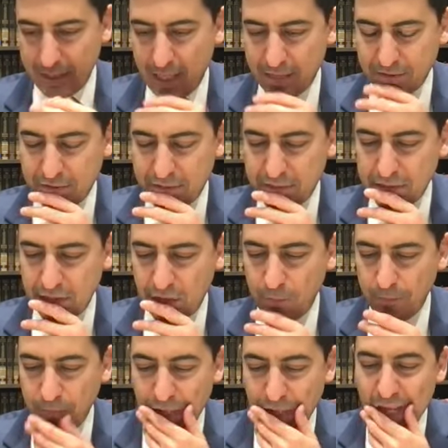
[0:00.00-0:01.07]
Yezer says, you
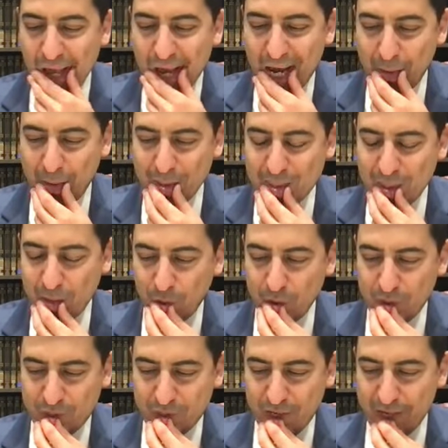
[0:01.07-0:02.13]
know, I would accept what
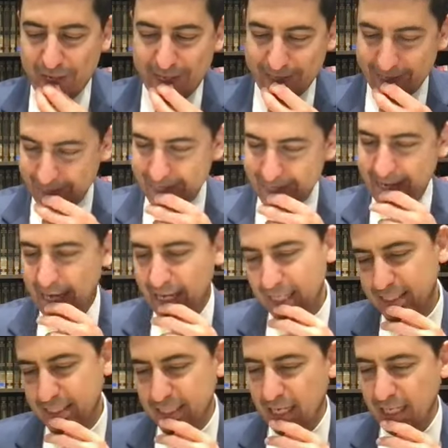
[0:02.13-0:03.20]
you say had
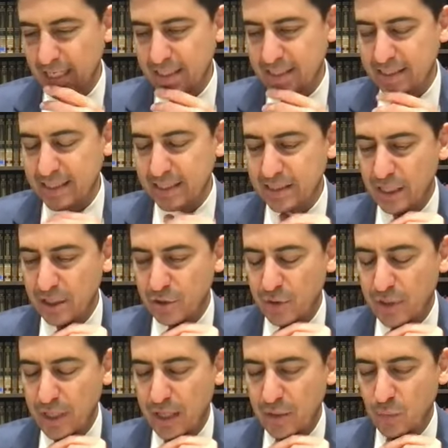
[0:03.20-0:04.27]
it said in
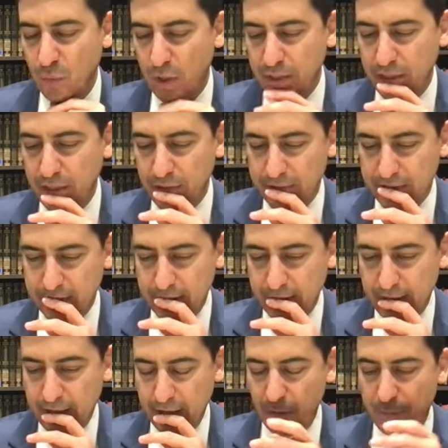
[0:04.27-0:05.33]
601 years
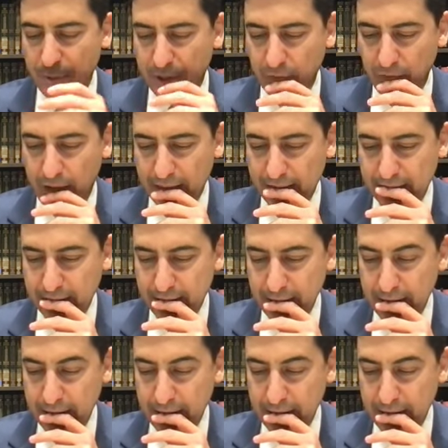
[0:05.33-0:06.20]
it would be correct.